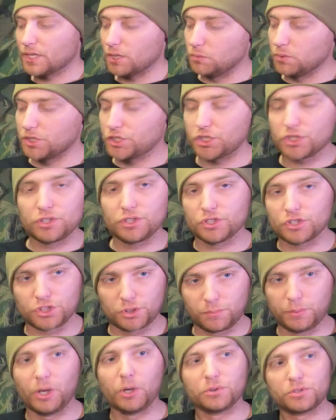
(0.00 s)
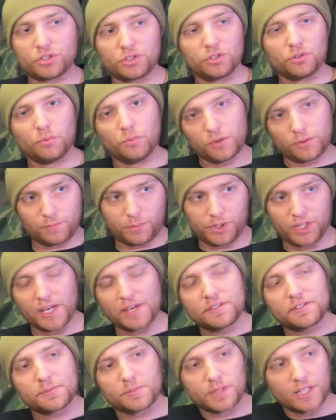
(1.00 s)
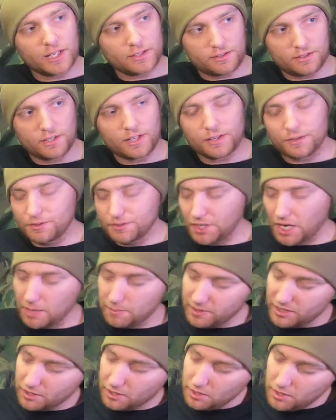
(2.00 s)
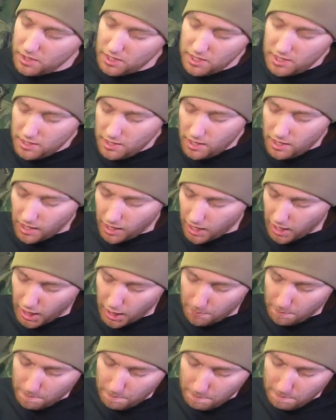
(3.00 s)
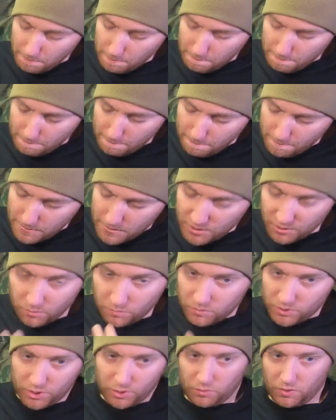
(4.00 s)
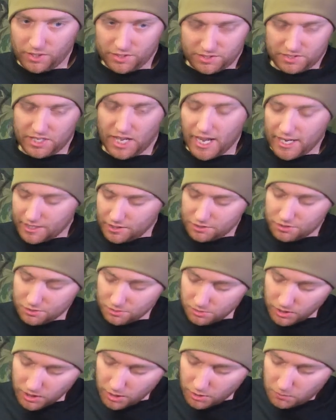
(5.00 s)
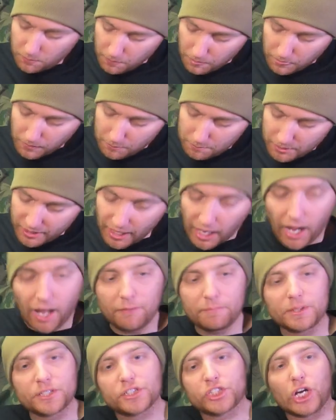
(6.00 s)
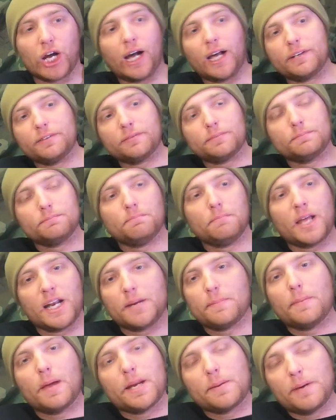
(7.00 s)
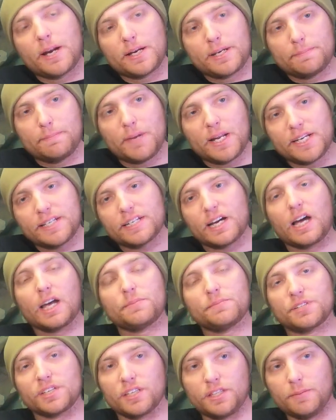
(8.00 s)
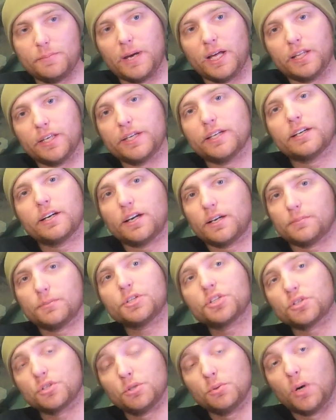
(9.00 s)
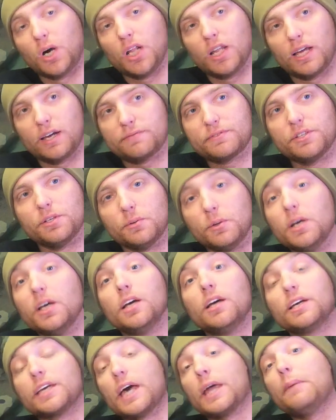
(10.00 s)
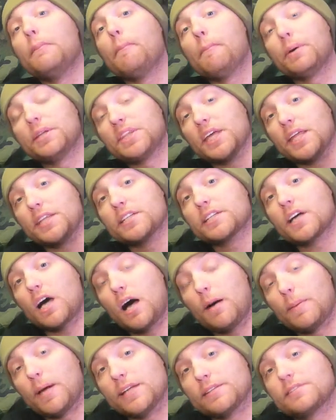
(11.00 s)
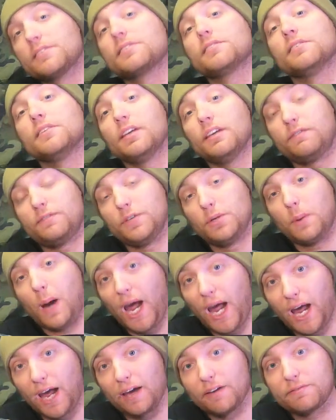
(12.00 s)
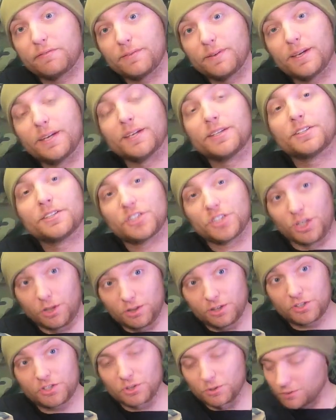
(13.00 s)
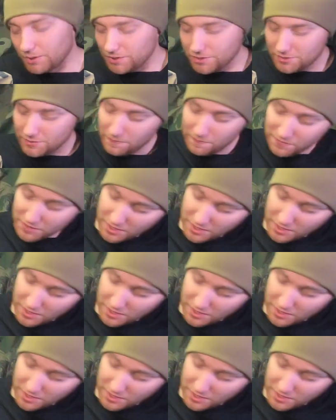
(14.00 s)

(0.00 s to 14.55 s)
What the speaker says: which you're supposed to with plates, but that's another topic. You don't really want it sagging too low, but I've been shot many times in the belly. I'm sure you all have too. Again, put that in the comments if you have. Share your stories.